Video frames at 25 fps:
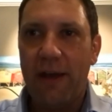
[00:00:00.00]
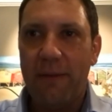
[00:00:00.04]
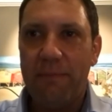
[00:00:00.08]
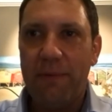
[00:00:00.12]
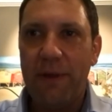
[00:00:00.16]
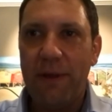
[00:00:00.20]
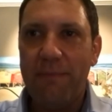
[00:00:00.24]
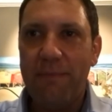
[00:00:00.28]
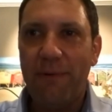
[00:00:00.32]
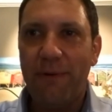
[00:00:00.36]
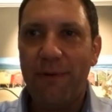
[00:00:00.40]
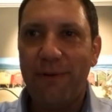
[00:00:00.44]

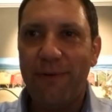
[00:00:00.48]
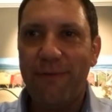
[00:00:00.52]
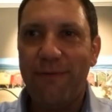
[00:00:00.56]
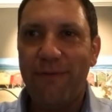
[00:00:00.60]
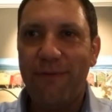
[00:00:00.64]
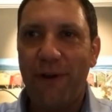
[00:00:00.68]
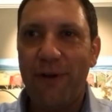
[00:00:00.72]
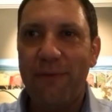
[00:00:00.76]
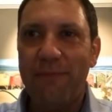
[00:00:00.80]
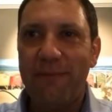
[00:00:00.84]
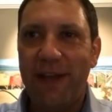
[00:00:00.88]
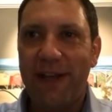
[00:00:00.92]
People
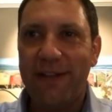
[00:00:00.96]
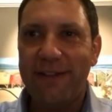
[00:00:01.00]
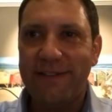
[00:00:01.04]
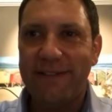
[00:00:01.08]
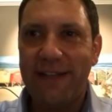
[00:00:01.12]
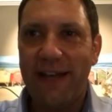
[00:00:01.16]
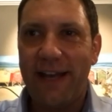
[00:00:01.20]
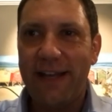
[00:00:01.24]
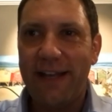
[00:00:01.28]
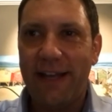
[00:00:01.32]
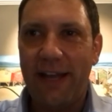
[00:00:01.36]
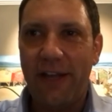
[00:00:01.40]
phone me and
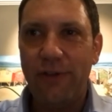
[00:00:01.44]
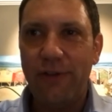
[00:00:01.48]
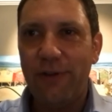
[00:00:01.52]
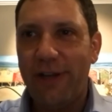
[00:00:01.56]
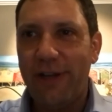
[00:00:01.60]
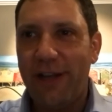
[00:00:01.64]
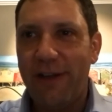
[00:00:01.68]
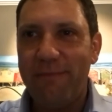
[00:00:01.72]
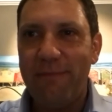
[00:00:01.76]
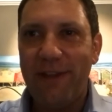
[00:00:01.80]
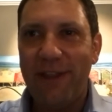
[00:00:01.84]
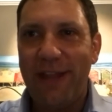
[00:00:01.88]
say, can you
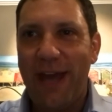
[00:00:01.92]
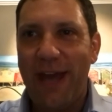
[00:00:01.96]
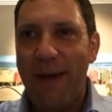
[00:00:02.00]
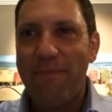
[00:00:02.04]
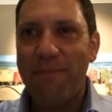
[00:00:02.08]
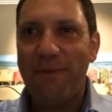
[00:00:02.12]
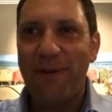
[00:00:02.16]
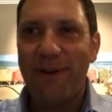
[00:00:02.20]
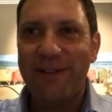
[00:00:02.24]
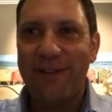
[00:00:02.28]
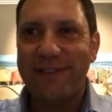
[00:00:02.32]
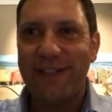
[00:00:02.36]
give me
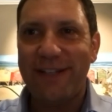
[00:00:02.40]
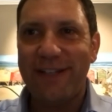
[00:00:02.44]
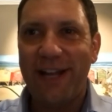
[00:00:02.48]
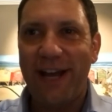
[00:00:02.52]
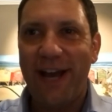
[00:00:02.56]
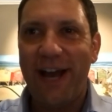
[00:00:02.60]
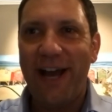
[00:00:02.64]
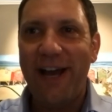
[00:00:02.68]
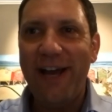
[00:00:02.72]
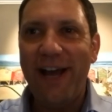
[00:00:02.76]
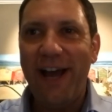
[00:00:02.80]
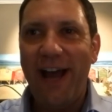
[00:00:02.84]
that person?
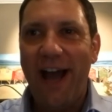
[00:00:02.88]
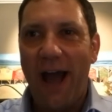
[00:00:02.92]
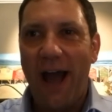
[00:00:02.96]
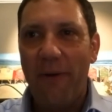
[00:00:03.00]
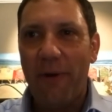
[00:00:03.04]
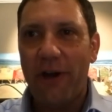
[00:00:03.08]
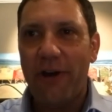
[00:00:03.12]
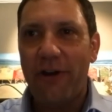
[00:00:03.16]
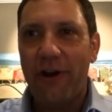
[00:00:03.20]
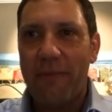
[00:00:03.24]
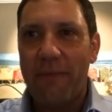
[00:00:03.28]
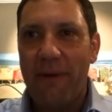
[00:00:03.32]
I
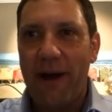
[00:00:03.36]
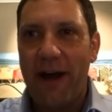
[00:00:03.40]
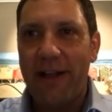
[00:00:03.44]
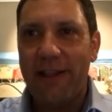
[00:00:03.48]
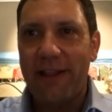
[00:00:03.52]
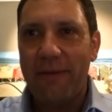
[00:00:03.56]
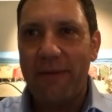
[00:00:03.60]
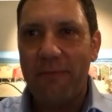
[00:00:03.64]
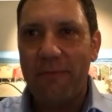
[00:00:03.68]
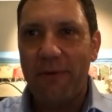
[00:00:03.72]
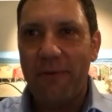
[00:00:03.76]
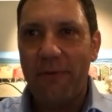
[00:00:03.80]
want to
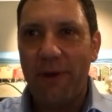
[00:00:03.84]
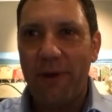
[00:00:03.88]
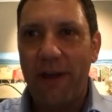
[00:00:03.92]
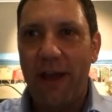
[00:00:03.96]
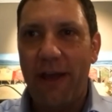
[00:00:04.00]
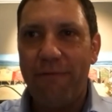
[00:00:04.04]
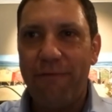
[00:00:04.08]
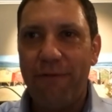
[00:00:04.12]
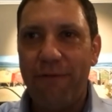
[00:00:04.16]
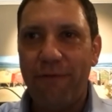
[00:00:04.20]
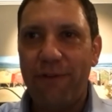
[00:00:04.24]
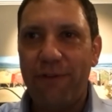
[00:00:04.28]
remind them we
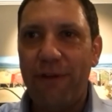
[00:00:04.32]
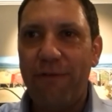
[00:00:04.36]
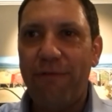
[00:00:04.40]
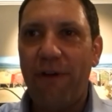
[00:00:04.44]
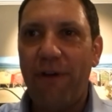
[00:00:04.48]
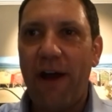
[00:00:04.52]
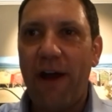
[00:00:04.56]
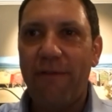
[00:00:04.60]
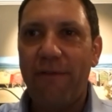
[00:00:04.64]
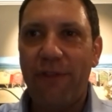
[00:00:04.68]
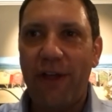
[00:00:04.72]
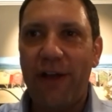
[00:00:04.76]
have
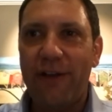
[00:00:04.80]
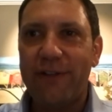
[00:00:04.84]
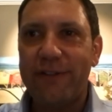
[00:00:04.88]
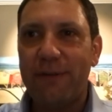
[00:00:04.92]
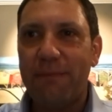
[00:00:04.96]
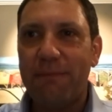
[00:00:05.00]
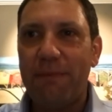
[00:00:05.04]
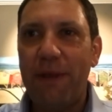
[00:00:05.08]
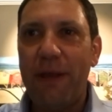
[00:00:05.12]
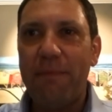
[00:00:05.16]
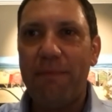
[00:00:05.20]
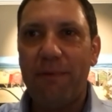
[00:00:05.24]

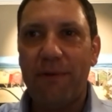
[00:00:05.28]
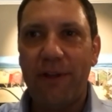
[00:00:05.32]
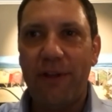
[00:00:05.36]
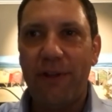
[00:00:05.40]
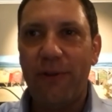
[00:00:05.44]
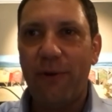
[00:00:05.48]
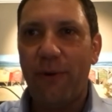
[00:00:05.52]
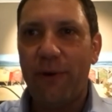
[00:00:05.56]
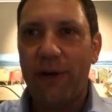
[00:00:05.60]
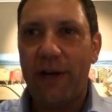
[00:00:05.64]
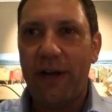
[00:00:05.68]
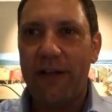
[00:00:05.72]
55,000 people in
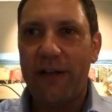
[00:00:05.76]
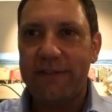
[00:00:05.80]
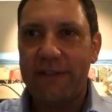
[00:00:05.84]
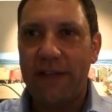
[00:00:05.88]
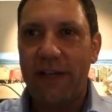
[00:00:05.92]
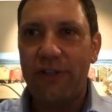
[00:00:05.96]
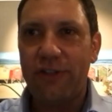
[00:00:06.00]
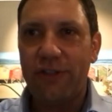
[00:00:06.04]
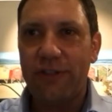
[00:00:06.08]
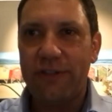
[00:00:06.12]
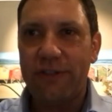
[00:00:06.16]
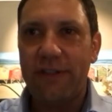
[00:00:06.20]

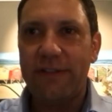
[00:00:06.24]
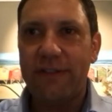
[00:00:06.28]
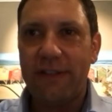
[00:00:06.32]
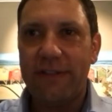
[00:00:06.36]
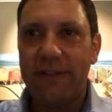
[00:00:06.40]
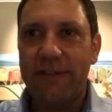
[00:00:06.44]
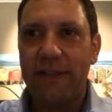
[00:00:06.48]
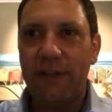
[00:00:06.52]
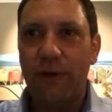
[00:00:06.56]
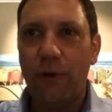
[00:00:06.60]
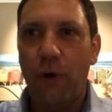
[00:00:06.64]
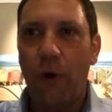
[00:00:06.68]
organizations.
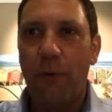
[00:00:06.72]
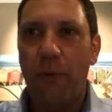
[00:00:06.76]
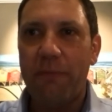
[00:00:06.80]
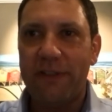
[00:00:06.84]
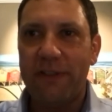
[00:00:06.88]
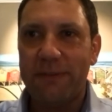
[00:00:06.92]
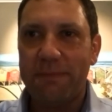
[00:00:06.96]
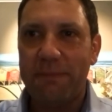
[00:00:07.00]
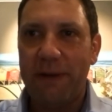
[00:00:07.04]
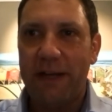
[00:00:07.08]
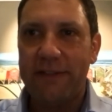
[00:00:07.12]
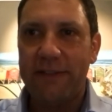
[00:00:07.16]
It's
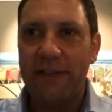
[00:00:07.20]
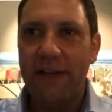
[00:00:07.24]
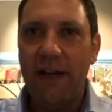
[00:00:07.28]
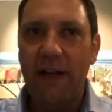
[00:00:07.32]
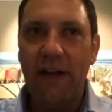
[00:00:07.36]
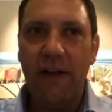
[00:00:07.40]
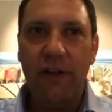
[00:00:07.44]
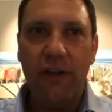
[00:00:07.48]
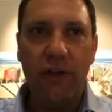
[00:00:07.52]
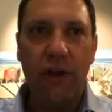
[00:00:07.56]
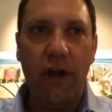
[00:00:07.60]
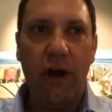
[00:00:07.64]
enormous. But,
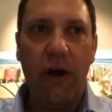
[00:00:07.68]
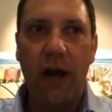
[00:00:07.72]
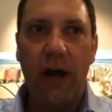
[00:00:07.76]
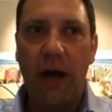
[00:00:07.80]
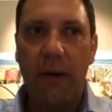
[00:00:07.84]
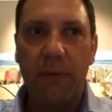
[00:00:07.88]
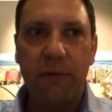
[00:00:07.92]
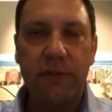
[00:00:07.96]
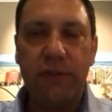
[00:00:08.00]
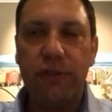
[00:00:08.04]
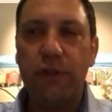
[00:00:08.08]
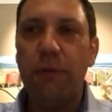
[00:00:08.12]
I
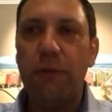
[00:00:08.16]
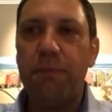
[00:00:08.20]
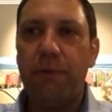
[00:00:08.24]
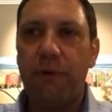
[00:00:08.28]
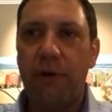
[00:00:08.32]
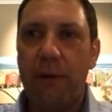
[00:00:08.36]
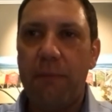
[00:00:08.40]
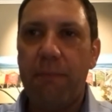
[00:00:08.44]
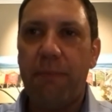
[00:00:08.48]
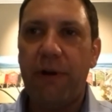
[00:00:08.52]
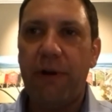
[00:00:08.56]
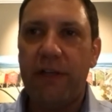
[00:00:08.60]
was
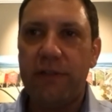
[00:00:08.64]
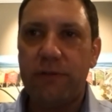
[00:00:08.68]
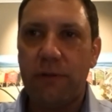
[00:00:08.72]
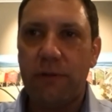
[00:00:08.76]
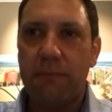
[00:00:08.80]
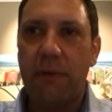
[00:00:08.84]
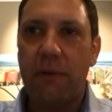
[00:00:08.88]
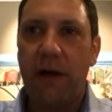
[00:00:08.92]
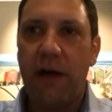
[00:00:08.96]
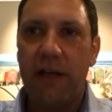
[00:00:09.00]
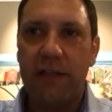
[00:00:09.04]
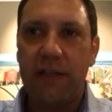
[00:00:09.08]
super impressed
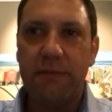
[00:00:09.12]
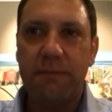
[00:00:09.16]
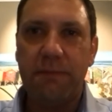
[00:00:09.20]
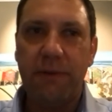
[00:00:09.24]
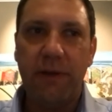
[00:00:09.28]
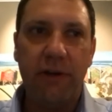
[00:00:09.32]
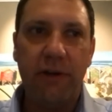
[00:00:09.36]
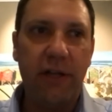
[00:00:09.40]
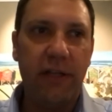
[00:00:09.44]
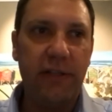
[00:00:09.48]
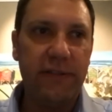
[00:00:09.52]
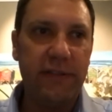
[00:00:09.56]
with my
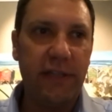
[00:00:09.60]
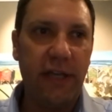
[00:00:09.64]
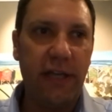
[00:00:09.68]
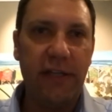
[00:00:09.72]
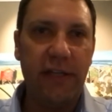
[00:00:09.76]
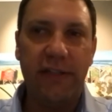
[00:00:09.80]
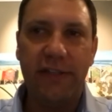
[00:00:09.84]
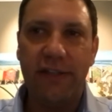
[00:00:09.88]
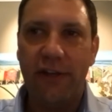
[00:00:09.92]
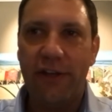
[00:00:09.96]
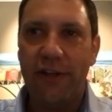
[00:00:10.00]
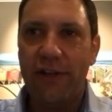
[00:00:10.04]
experience.
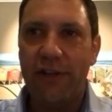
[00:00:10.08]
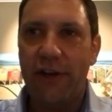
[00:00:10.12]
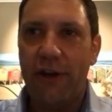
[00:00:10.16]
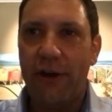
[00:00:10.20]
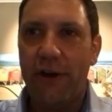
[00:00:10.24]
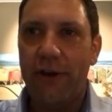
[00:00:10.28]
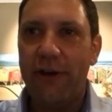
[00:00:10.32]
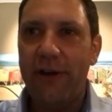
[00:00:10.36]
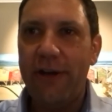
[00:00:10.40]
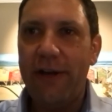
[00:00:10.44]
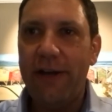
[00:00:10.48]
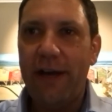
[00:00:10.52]
And,
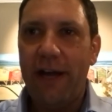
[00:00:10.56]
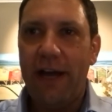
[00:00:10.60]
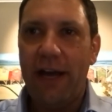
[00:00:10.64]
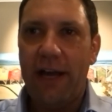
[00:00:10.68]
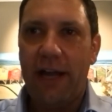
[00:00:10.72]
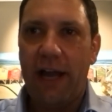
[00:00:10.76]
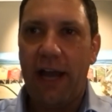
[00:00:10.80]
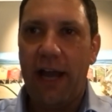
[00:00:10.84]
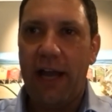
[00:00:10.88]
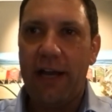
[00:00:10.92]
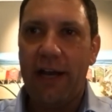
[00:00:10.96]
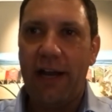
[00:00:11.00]

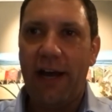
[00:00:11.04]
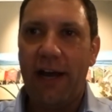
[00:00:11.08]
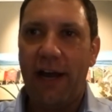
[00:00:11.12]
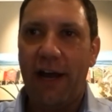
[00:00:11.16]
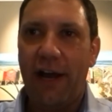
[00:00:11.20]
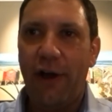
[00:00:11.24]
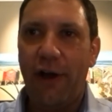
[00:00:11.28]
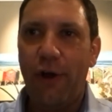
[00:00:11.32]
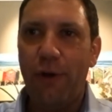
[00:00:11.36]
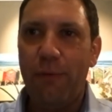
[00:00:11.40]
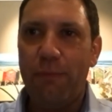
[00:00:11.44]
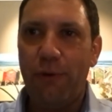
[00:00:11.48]
again,
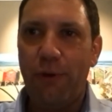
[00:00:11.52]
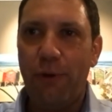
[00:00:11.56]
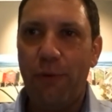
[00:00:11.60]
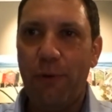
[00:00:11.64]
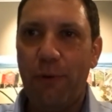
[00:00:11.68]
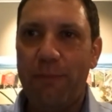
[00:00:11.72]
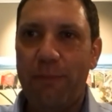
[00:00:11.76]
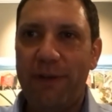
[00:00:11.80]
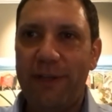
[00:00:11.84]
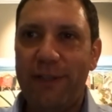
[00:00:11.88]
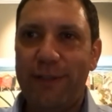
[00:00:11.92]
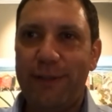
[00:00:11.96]
I hope you
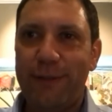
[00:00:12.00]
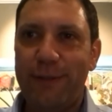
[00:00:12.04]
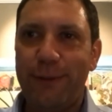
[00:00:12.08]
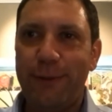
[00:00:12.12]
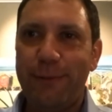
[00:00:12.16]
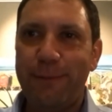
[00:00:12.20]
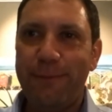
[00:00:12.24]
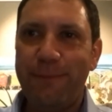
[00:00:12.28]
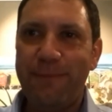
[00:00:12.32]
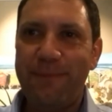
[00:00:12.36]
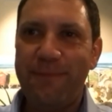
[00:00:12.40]
will be too.